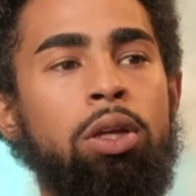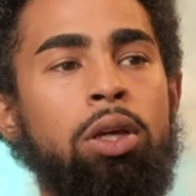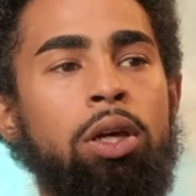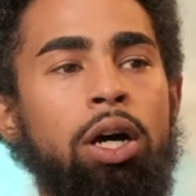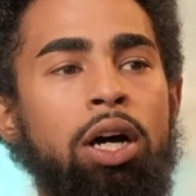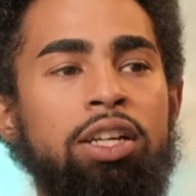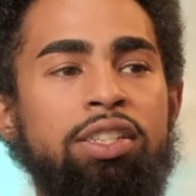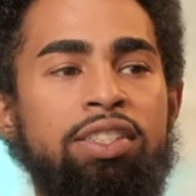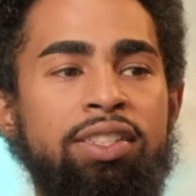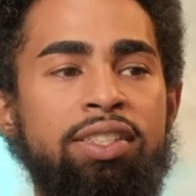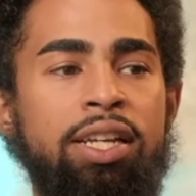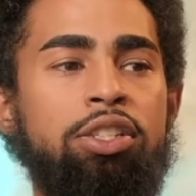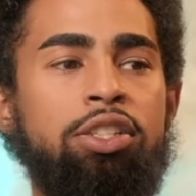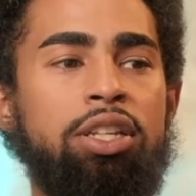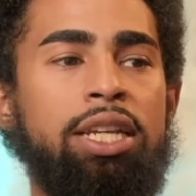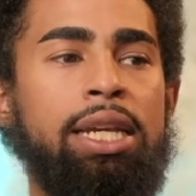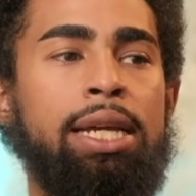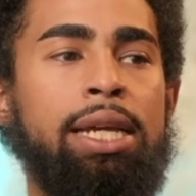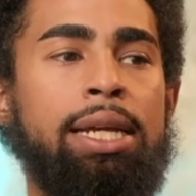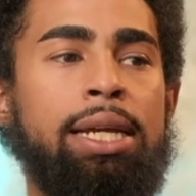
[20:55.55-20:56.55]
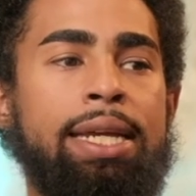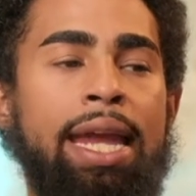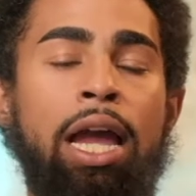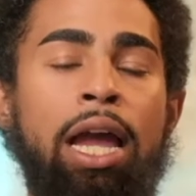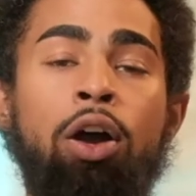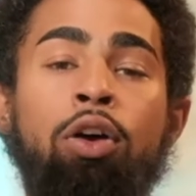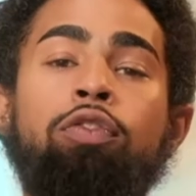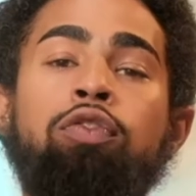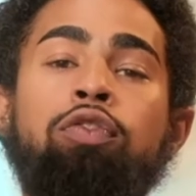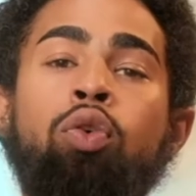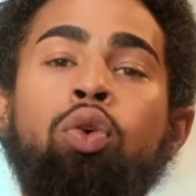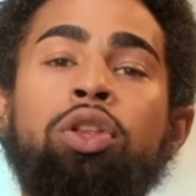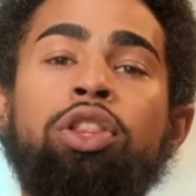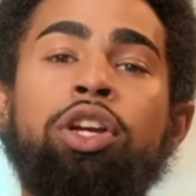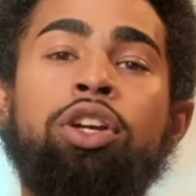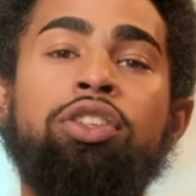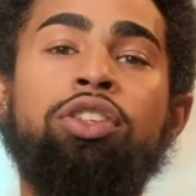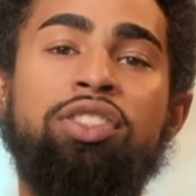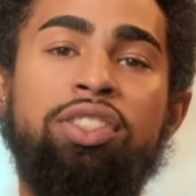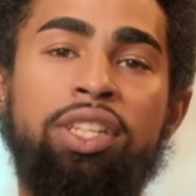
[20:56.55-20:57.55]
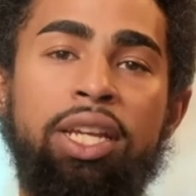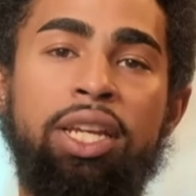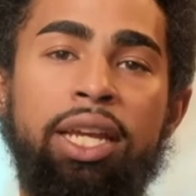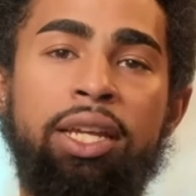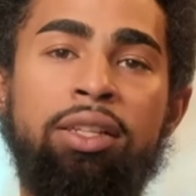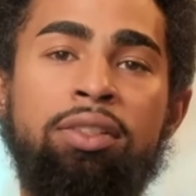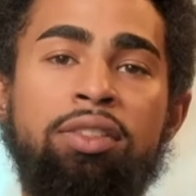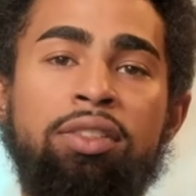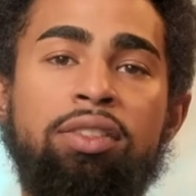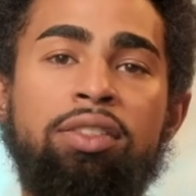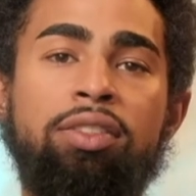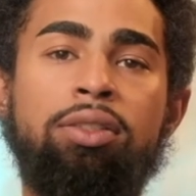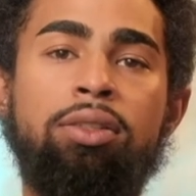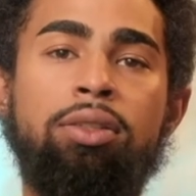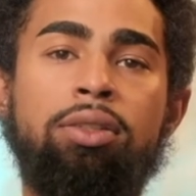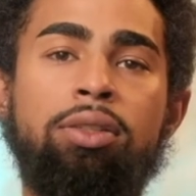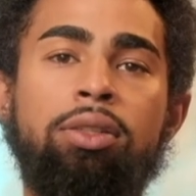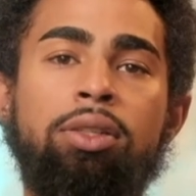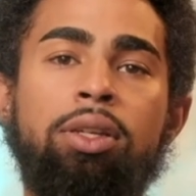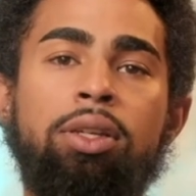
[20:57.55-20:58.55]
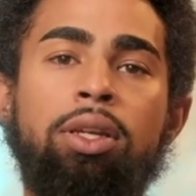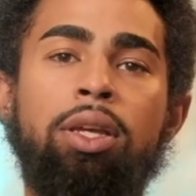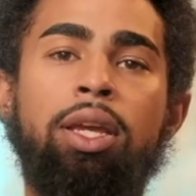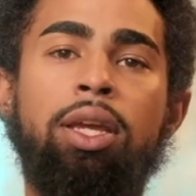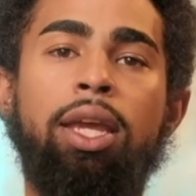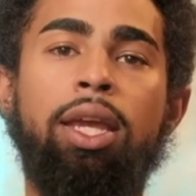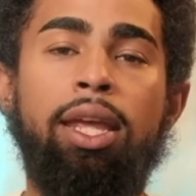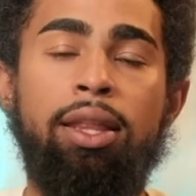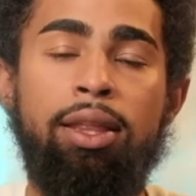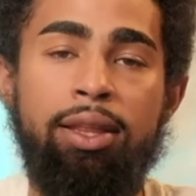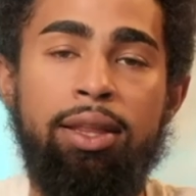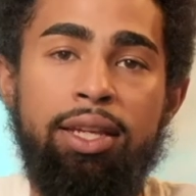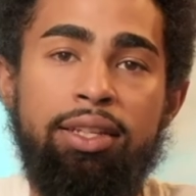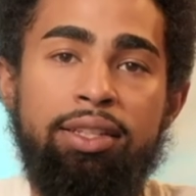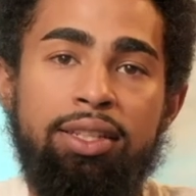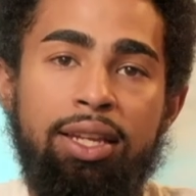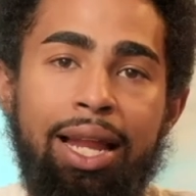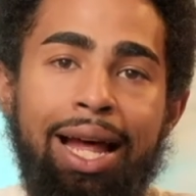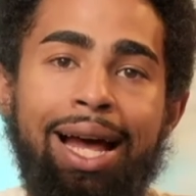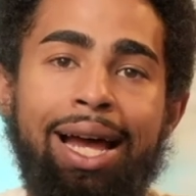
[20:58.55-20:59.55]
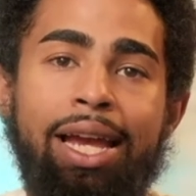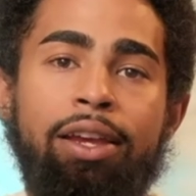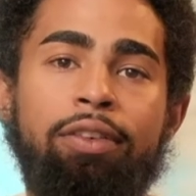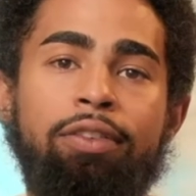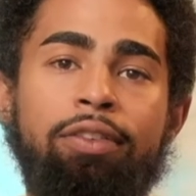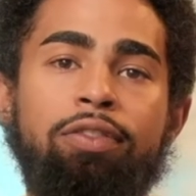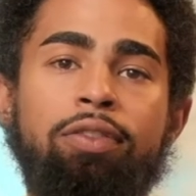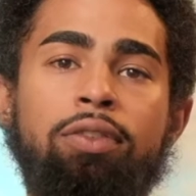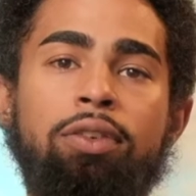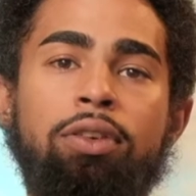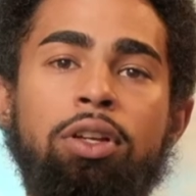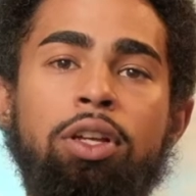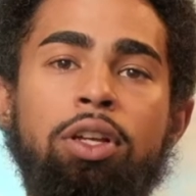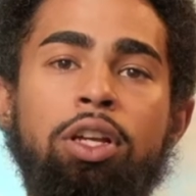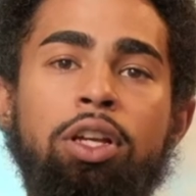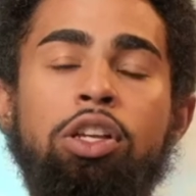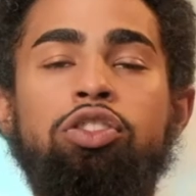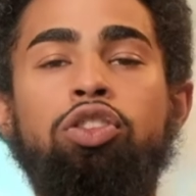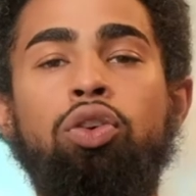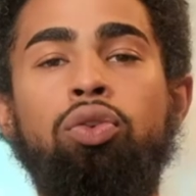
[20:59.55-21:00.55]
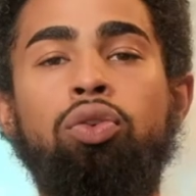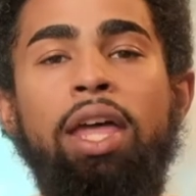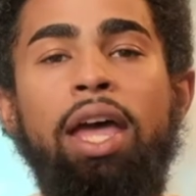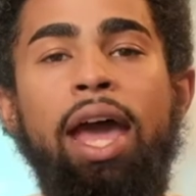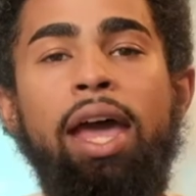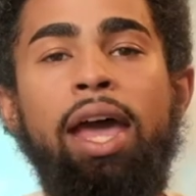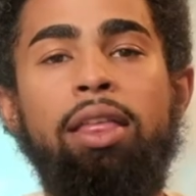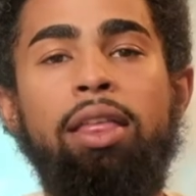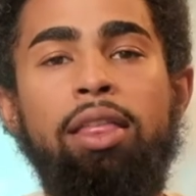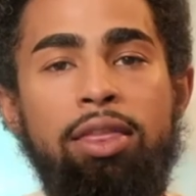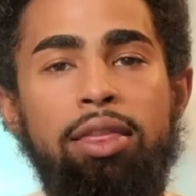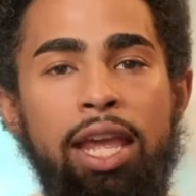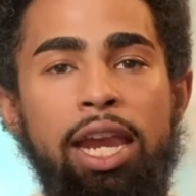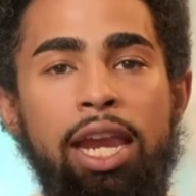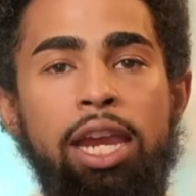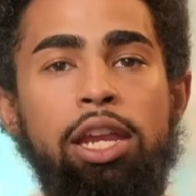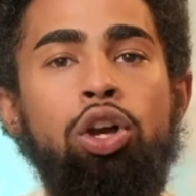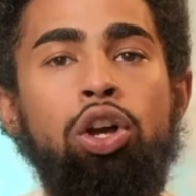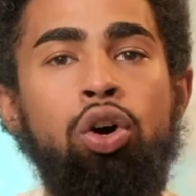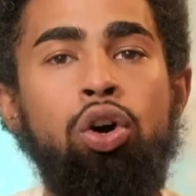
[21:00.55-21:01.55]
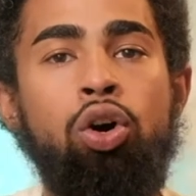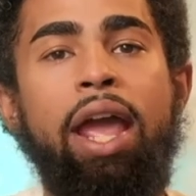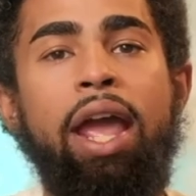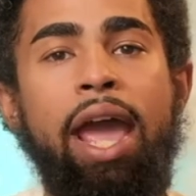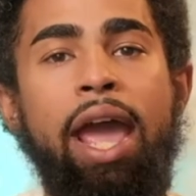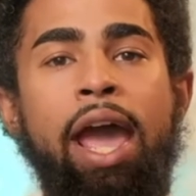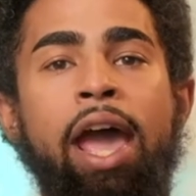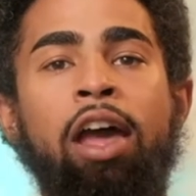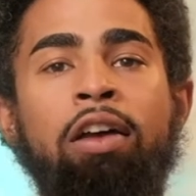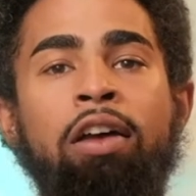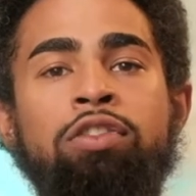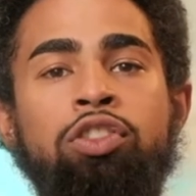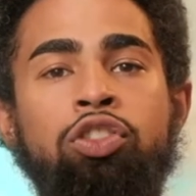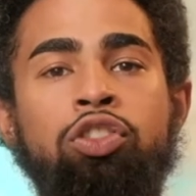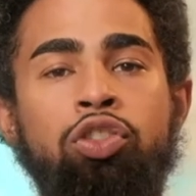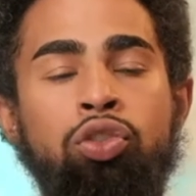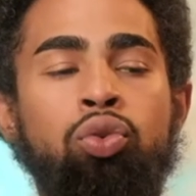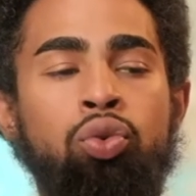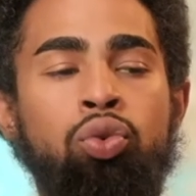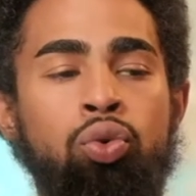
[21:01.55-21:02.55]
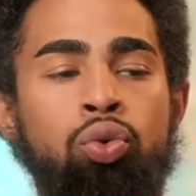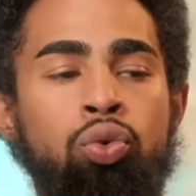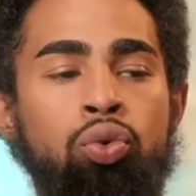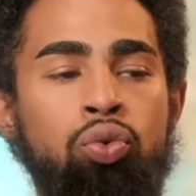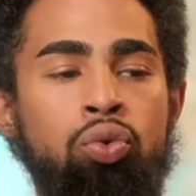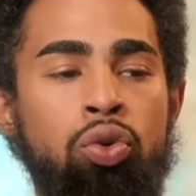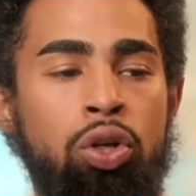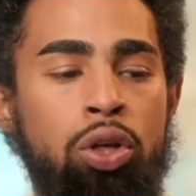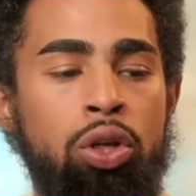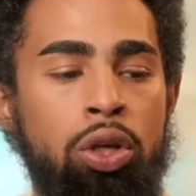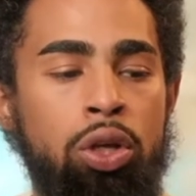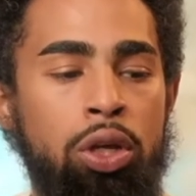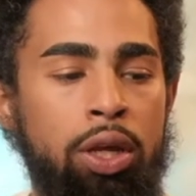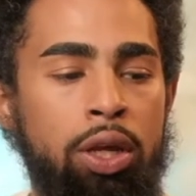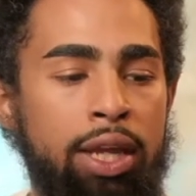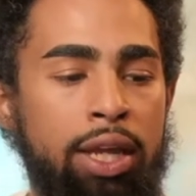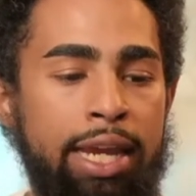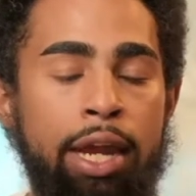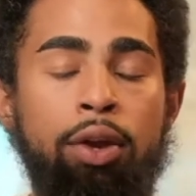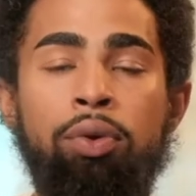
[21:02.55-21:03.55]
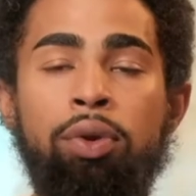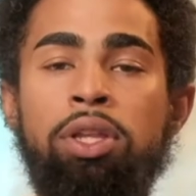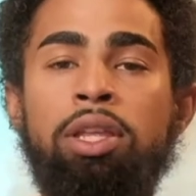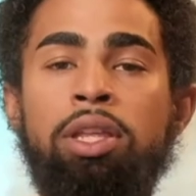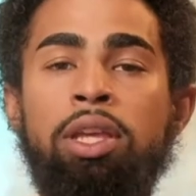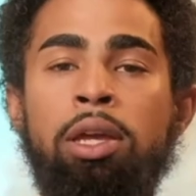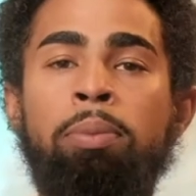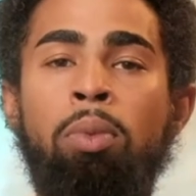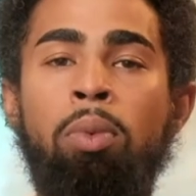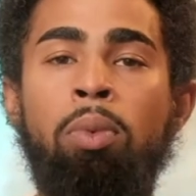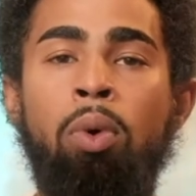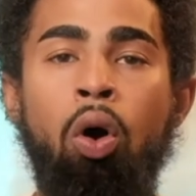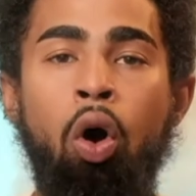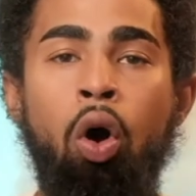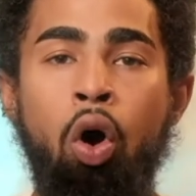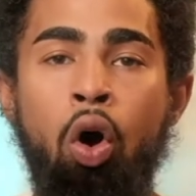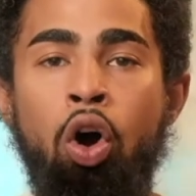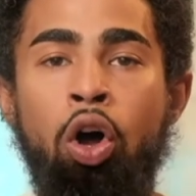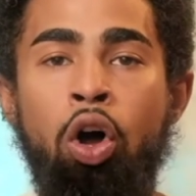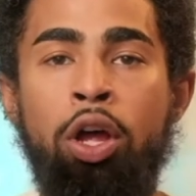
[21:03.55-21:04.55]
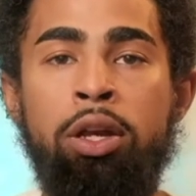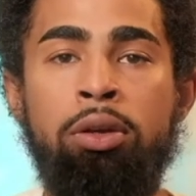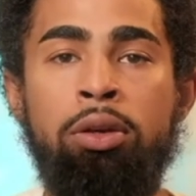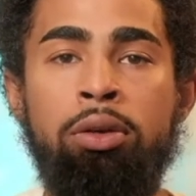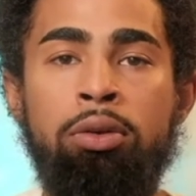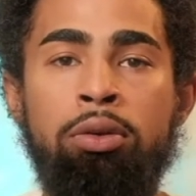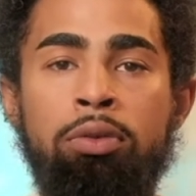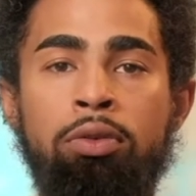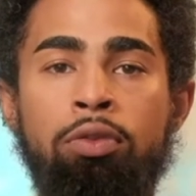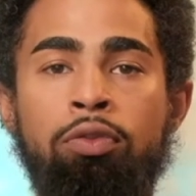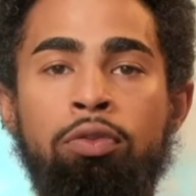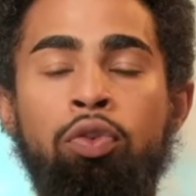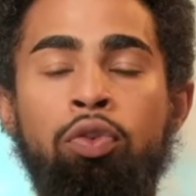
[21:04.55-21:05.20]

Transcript: essentially account for their sins in this life so that they don't have to carry them on for